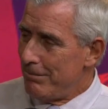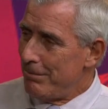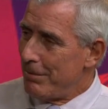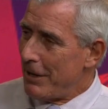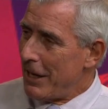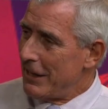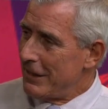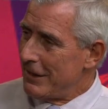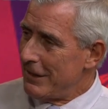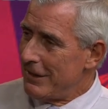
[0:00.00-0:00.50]

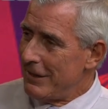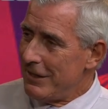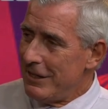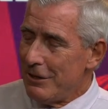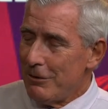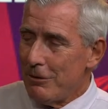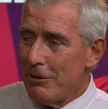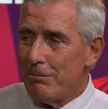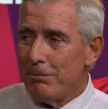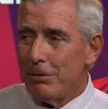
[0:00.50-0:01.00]
but
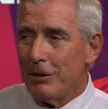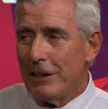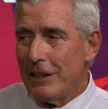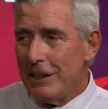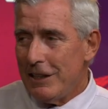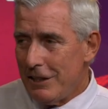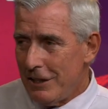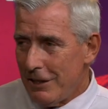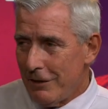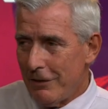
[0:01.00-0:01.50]
there are
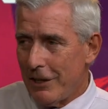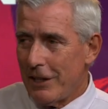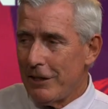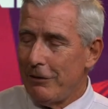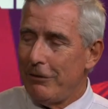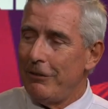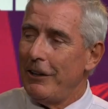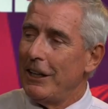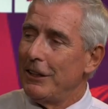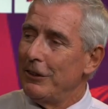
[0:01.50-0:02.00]
plenty of
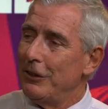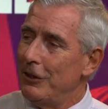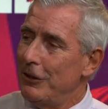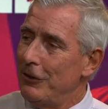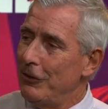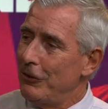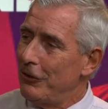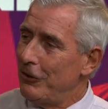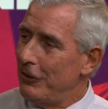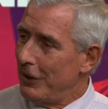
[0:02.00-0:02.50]
other
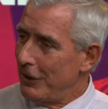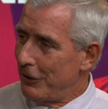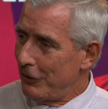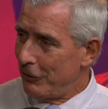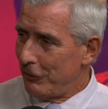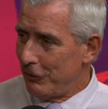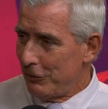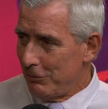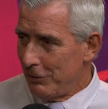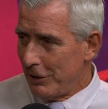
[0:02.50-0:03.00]
factors that are
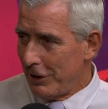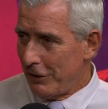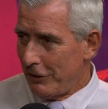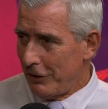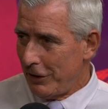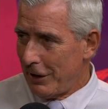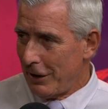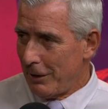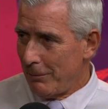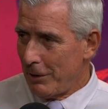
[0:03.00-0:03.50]
still going
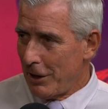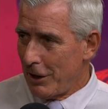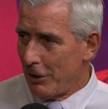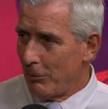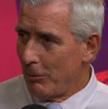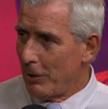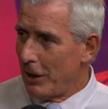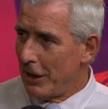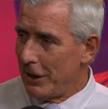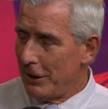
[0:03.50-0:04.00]
to come
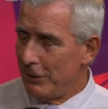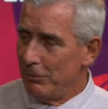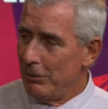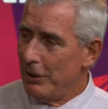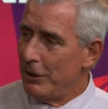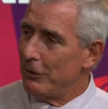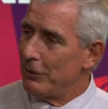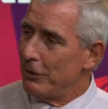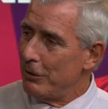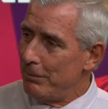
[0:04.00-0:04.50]
our way,
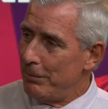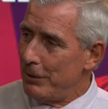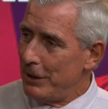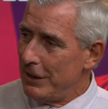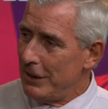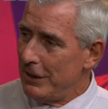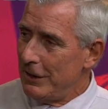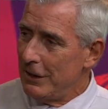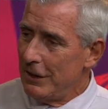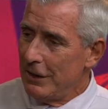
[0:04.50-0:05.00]
whether it
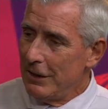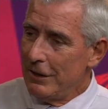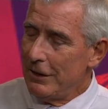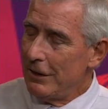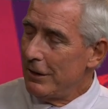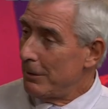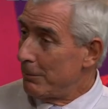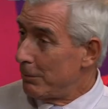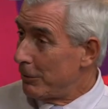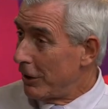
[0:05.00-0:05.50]
be
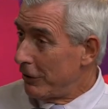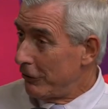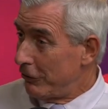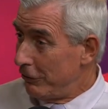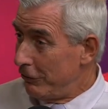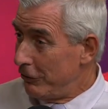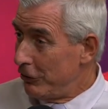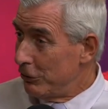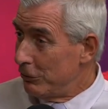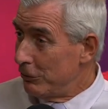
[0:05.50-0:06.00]
the price
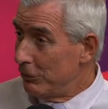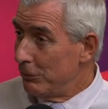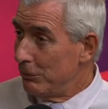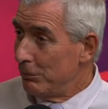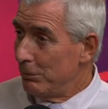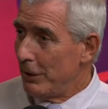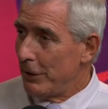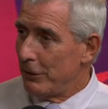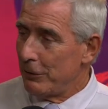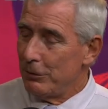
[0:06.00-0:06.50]
of fuel,
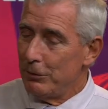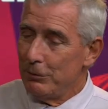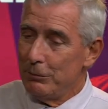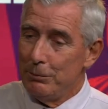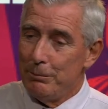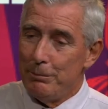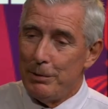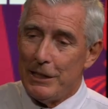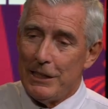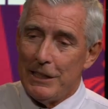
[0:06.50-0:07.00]
whether
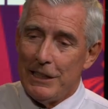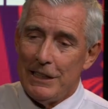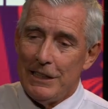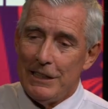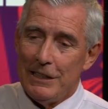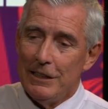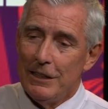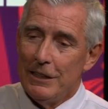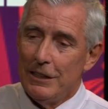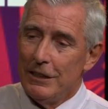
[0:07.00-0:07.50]
it
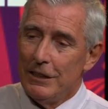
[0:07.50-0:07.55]
be,